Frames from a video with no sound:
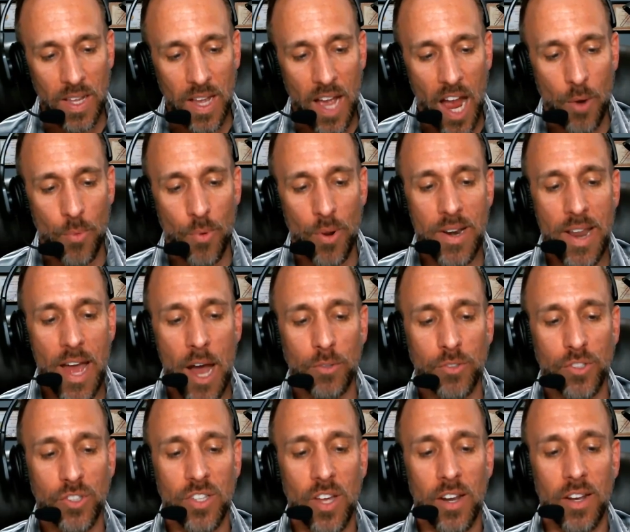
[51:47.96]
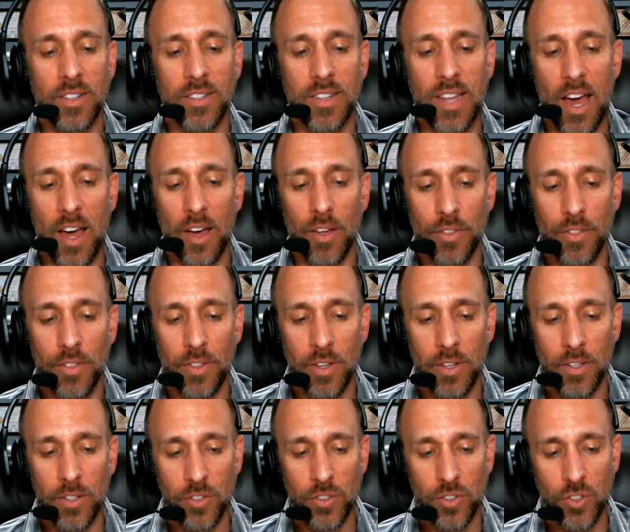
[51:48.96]
I renounce sudden death,
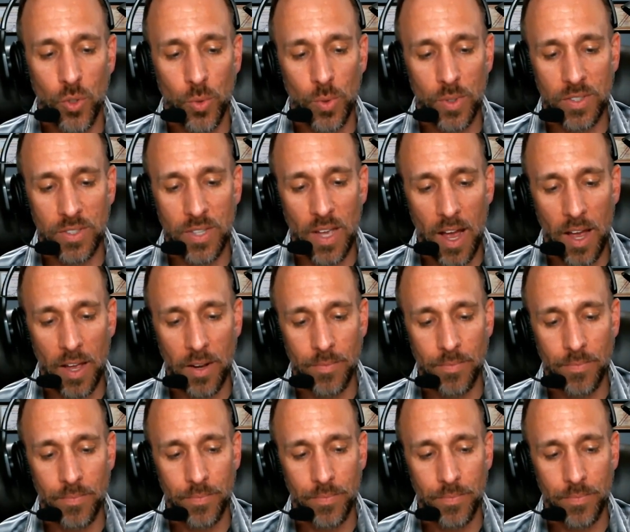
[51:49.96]
suicide,